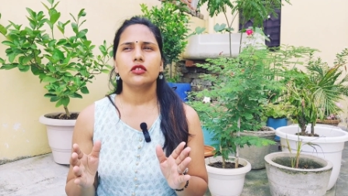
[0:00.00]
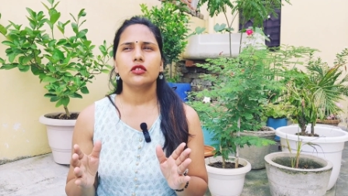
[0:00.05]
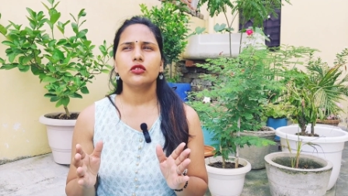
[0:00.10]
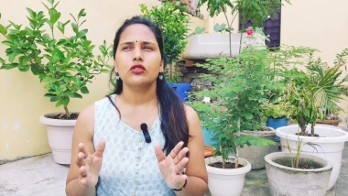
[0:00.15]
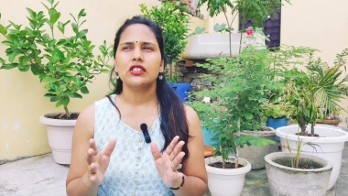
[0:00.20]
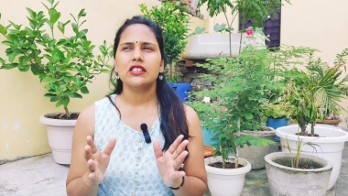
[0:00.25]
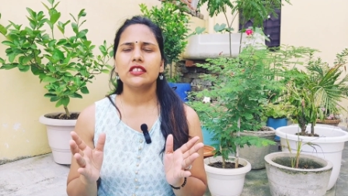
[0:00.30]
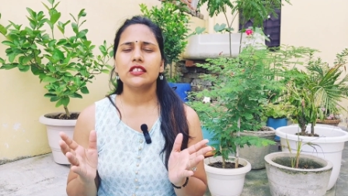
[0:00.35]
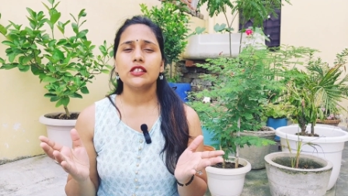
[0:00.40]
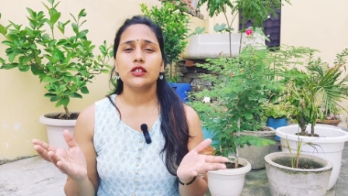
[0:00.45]
So
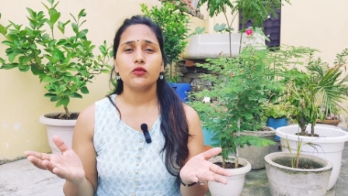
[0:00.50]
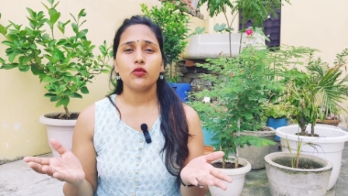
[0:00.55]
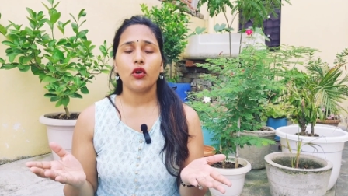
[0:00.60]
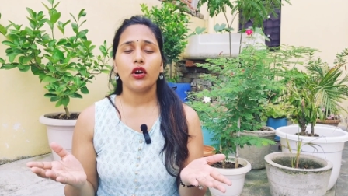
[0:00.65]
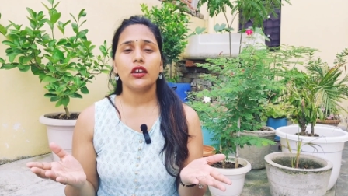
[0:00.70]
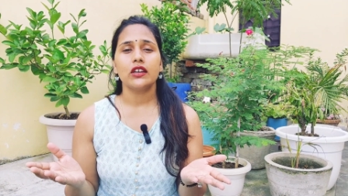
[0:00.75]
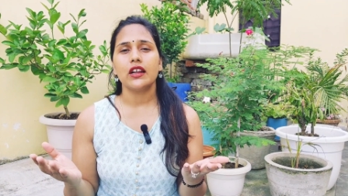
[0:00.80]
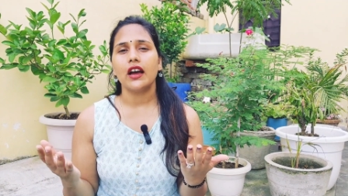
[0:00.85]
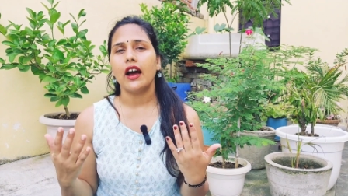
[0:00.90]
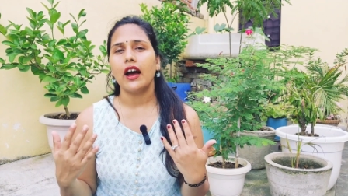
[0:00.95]
this is
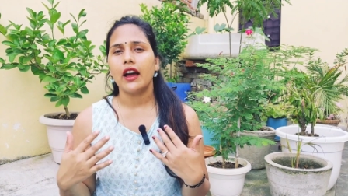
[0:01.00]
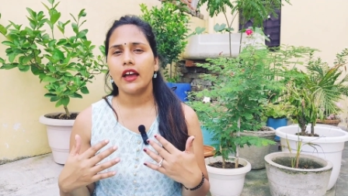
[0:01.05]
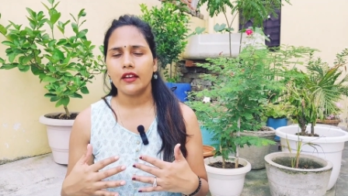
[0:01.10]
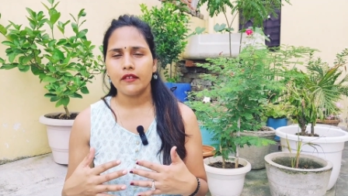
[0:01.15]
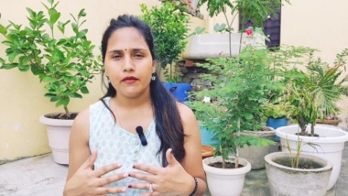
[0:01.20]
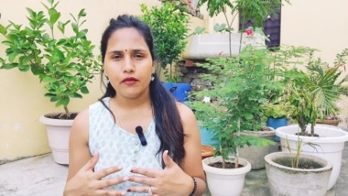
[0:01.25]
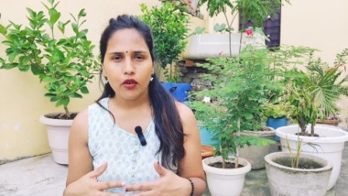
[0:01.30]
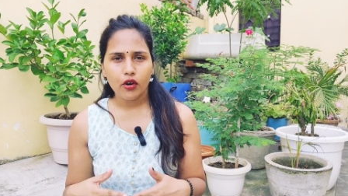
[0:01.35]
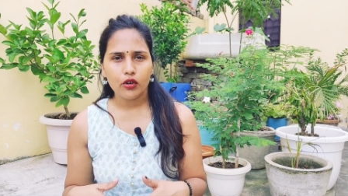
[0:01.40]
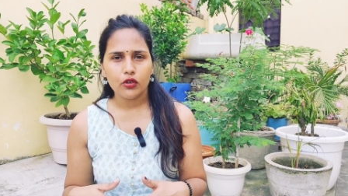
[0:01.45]
what
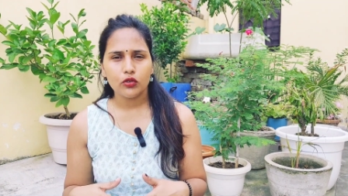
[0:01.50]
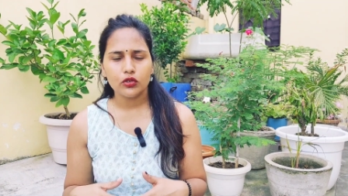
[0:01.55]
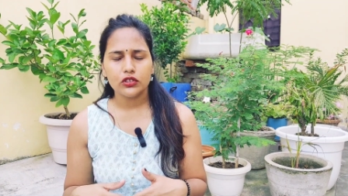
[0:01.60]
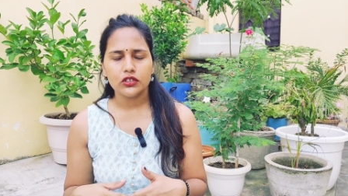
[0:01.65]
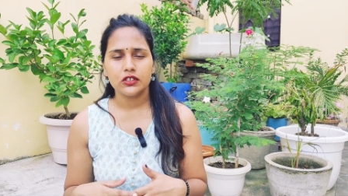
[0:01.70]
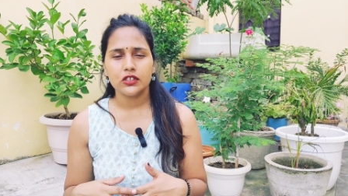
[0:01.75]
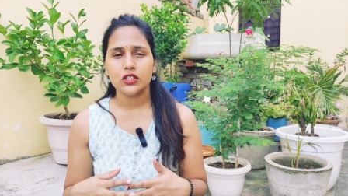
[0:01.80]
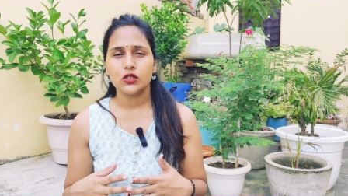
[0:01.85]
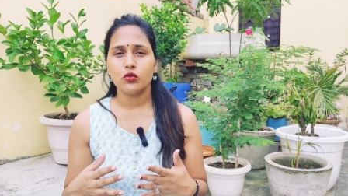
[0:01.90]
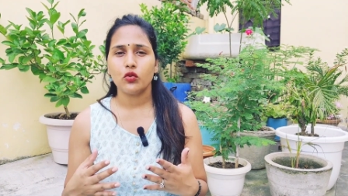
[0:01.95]
I follow,
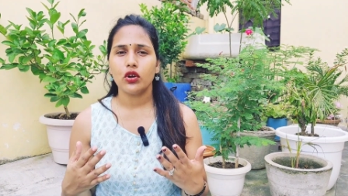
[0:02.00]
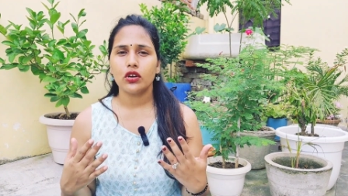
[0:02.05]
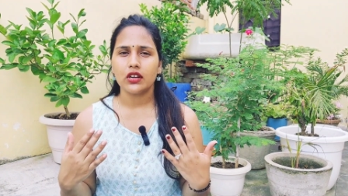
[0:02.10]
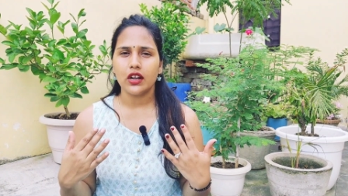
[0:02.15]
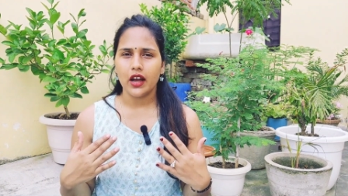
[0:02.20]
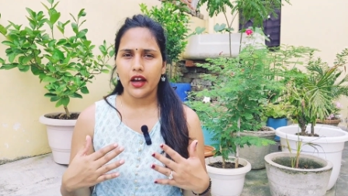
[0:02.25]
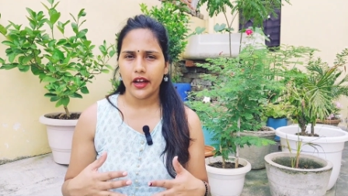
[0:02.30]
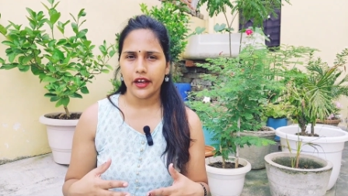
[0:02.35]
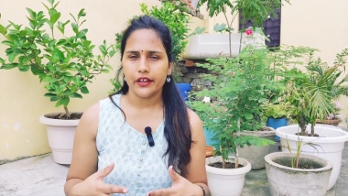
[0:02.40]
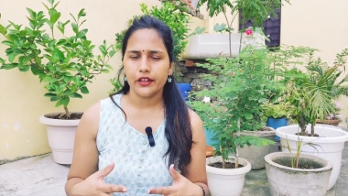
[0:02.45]
this is what
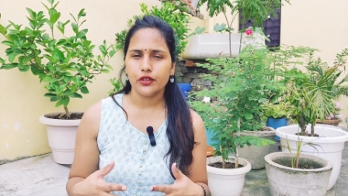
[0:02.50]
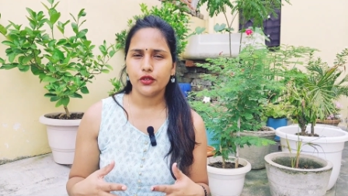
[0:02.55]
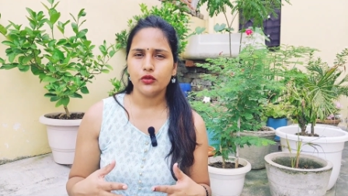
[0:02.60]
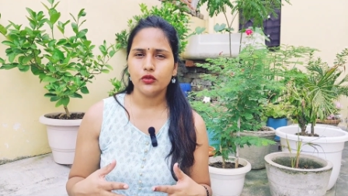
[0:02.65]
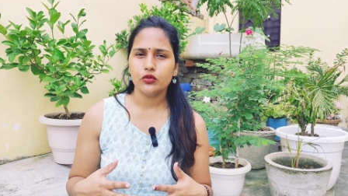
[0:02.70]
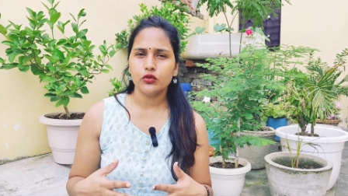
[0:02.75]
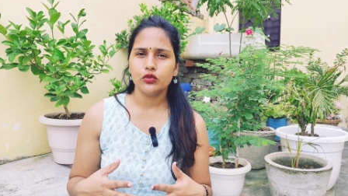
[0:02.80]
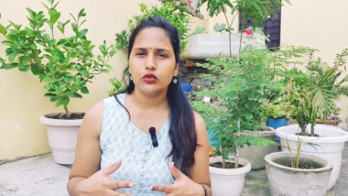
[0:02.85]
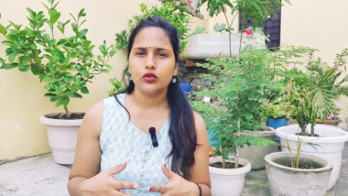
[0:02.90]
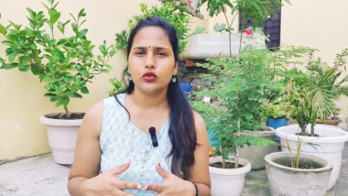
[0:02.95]
I
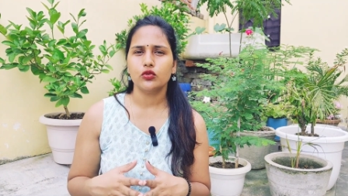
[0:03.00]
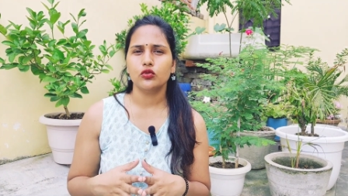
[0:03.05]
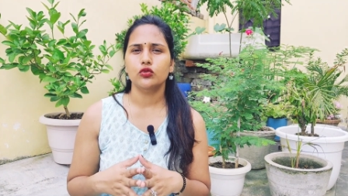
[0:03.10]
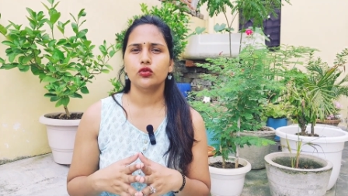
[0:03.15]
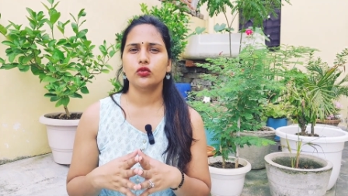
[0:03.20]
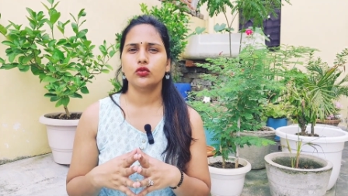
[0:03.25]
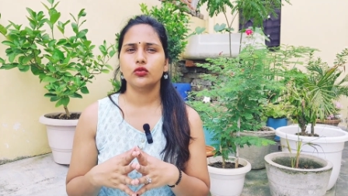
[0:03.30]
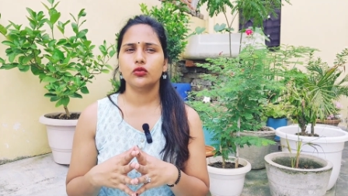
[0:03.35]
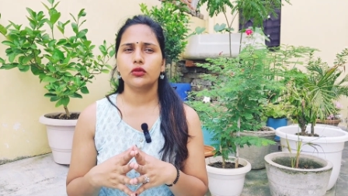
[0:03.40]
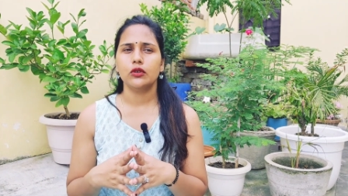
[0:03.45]
do
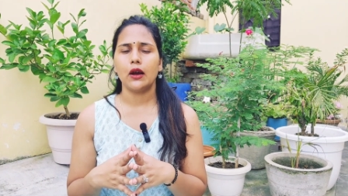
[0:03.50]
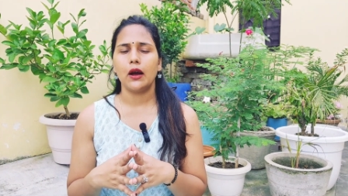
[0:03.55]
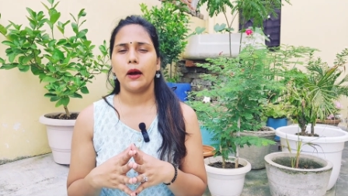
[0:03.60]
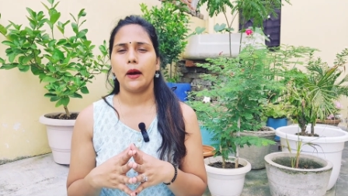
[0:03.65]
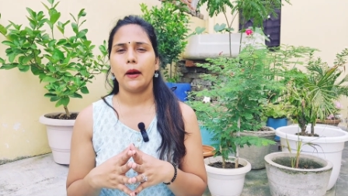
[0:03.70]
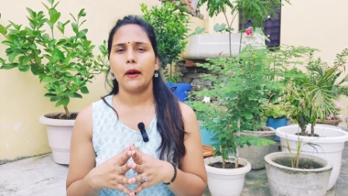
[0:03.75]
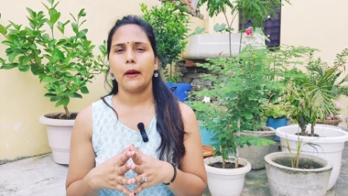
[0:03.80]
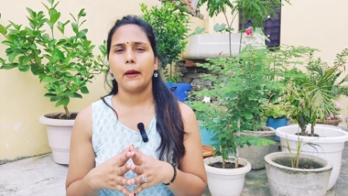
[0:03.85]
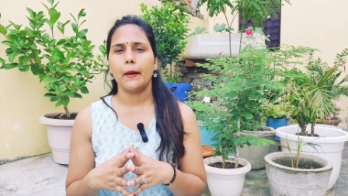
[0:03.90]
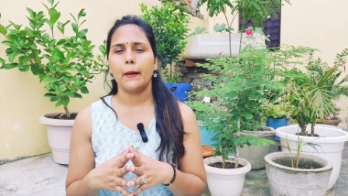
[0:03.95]
to
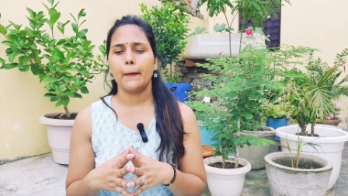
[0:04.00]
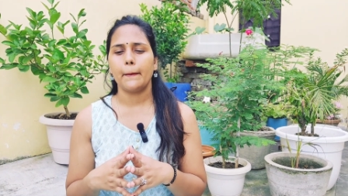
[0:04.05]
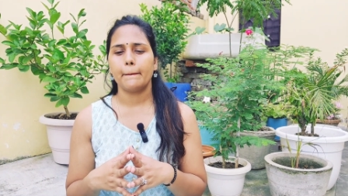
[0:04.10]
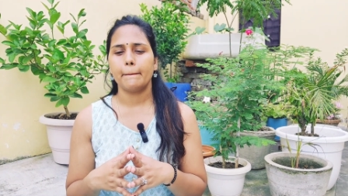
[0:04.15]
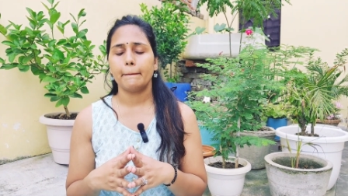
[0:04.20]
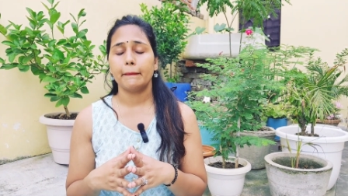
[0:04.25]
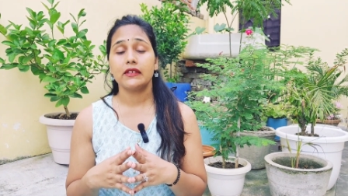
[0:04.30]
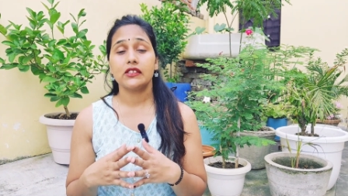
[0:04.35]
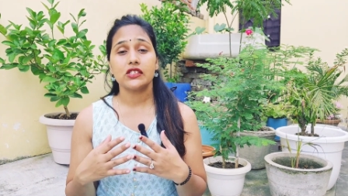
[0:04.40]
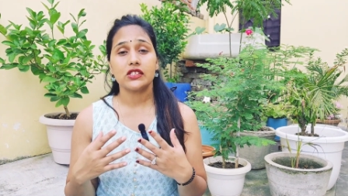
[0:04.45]
uh,
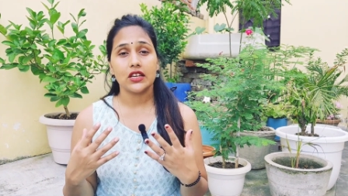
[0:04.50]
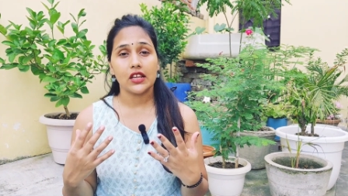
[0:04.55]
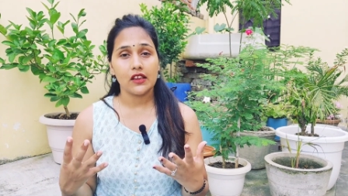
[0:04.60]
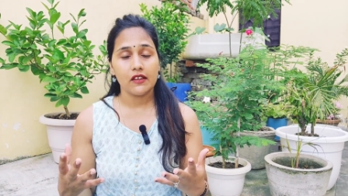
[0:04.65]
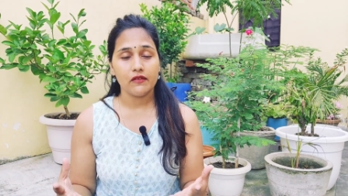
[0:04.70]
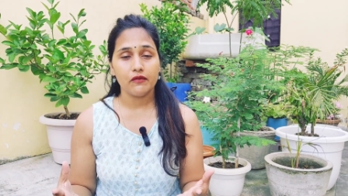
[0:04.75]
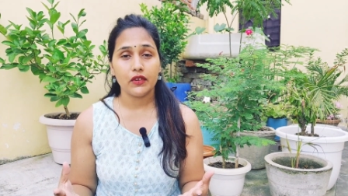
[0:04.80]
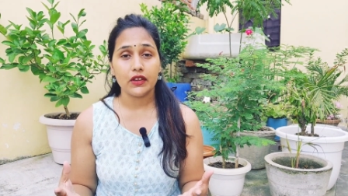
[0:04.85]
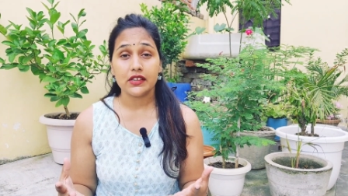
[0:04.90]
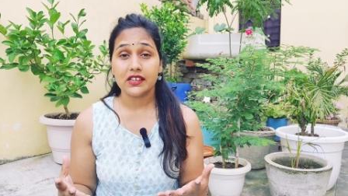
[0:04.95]

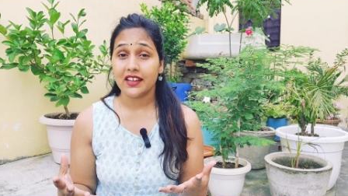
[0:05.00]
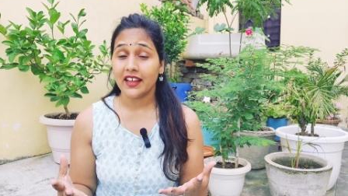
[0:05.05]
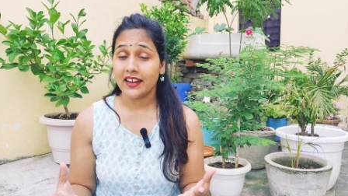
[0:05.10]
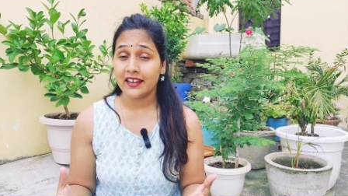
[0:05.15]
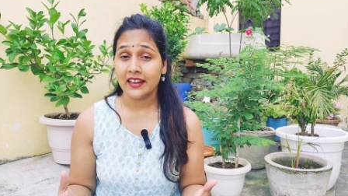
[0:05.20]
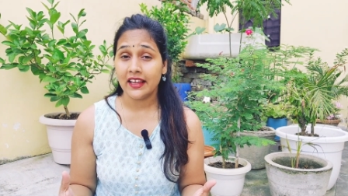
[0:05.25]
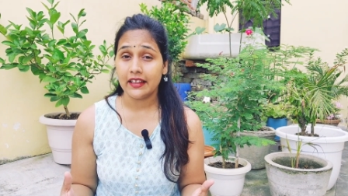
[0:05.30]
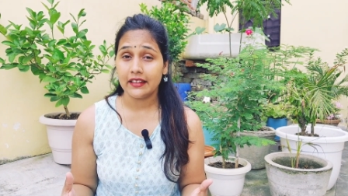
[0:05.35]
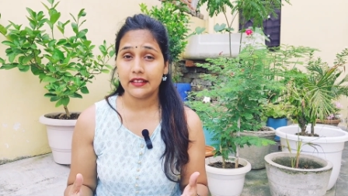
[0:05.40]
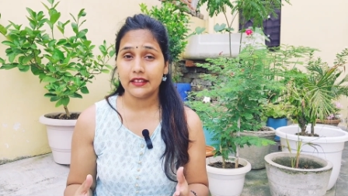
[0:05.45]
stay fit
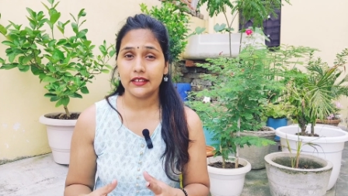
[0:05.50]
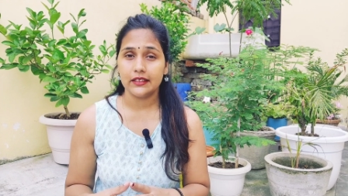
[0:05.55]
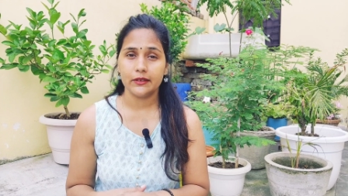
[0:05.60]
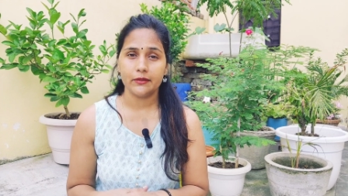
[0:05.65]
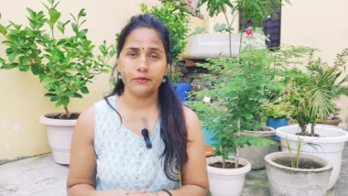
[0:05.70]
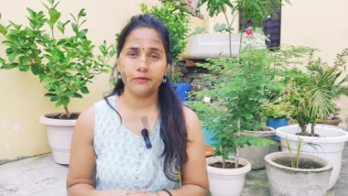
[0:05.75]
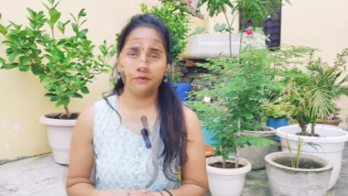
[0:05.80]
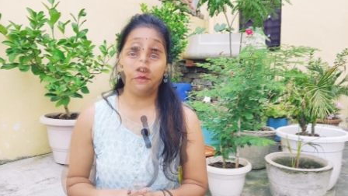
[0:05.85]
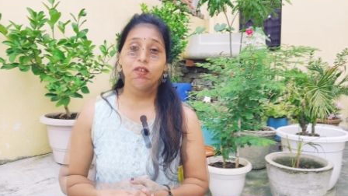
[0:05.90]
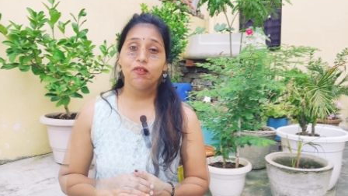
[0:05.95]
and healthy.